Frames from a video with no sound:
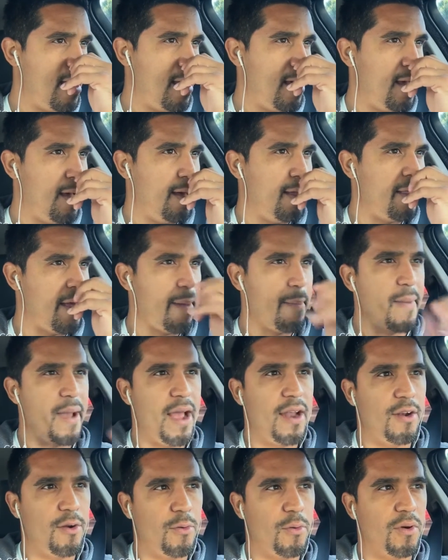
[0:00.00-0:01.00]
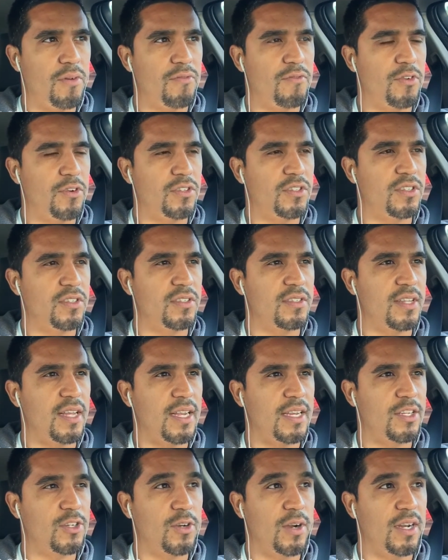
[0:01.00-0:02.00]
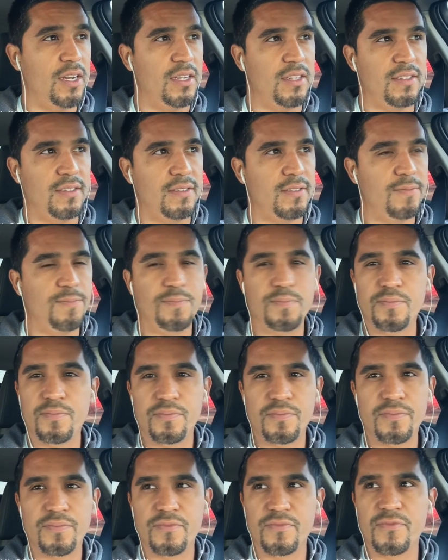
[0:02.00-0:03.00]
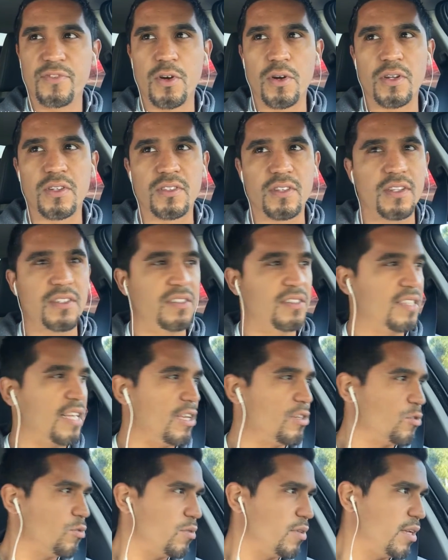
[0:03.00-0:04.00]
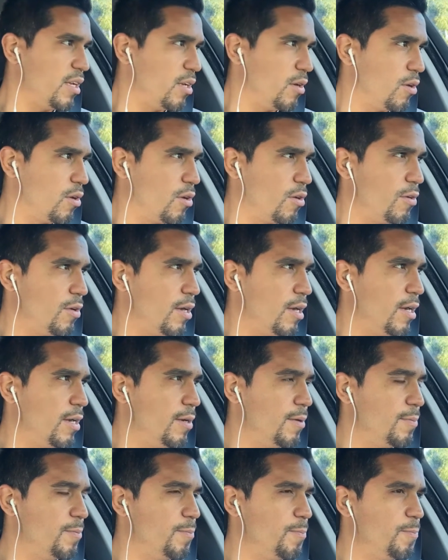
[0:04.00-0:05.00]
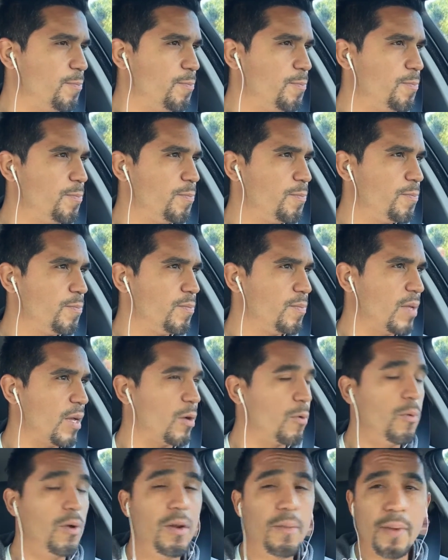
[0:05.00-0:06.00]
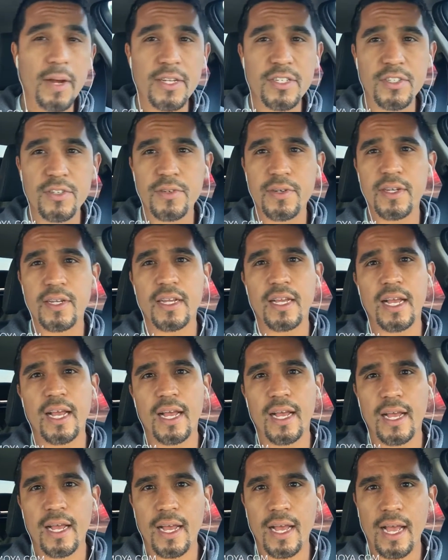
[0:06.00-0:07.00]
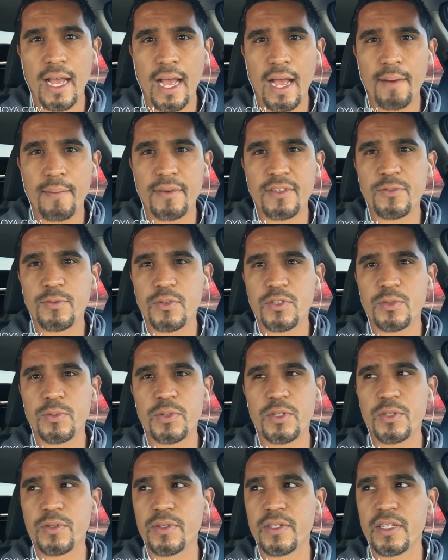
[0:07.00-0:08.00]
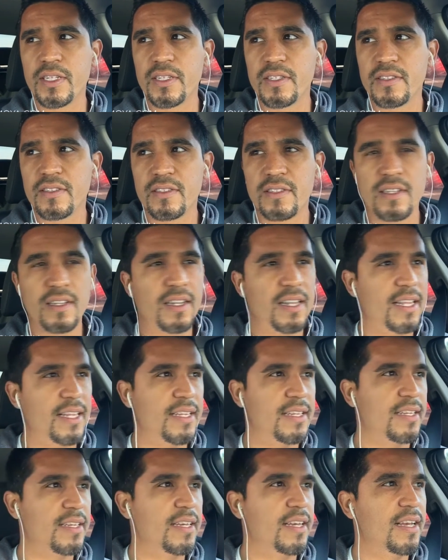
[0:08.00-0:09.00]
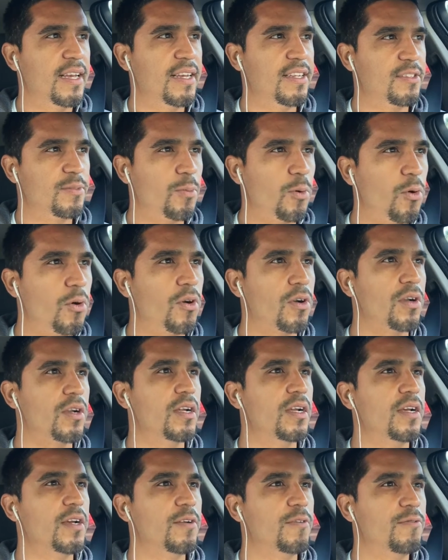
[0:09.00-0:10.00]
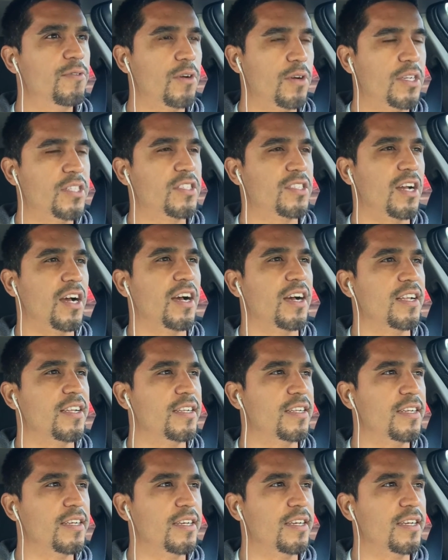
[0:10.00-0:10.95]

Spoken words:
that matter versus like trying to focus on scheduling or like, what am I doing? How am I supposed to be doing this? And like, it's more focused on